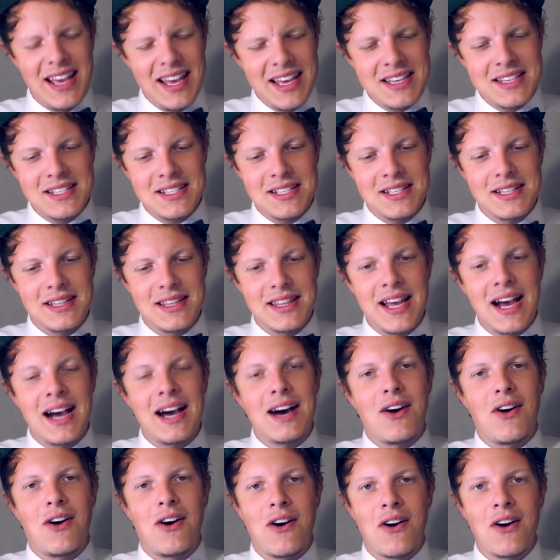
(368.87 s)
isn't
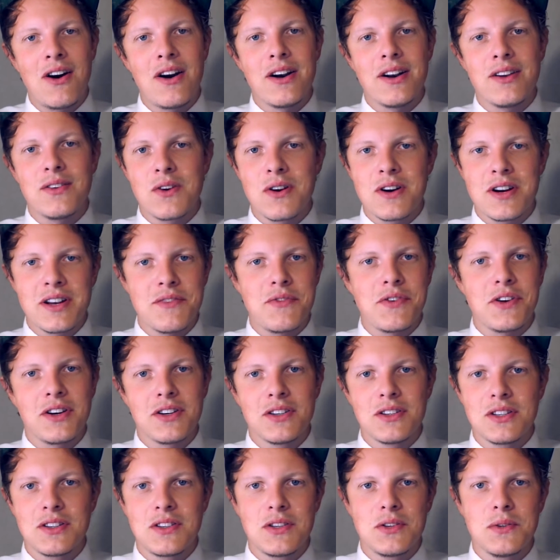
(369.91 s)
that hard or
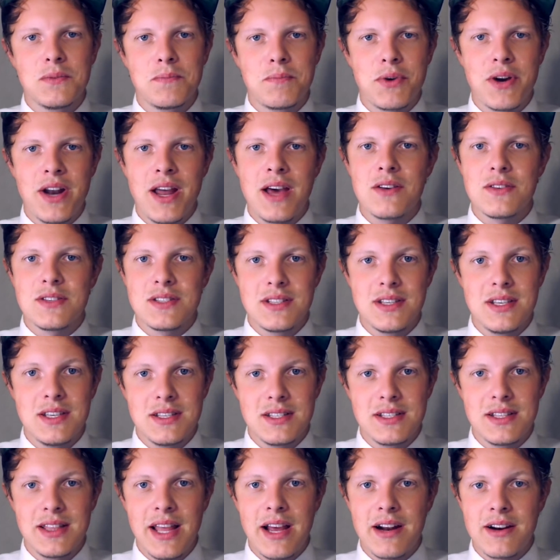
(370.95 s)
difficult to pronounce
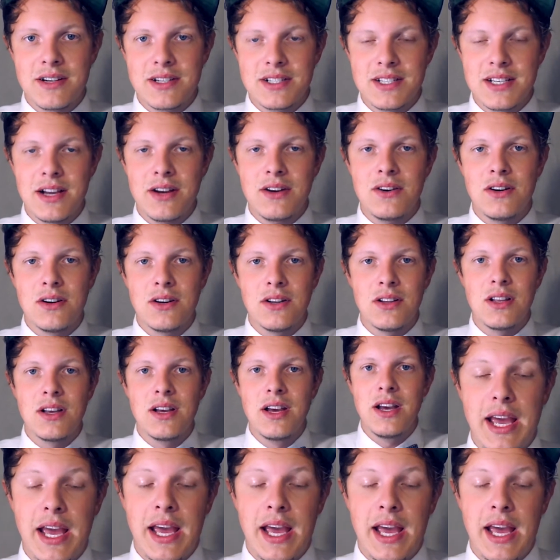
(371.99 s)
these letters at all.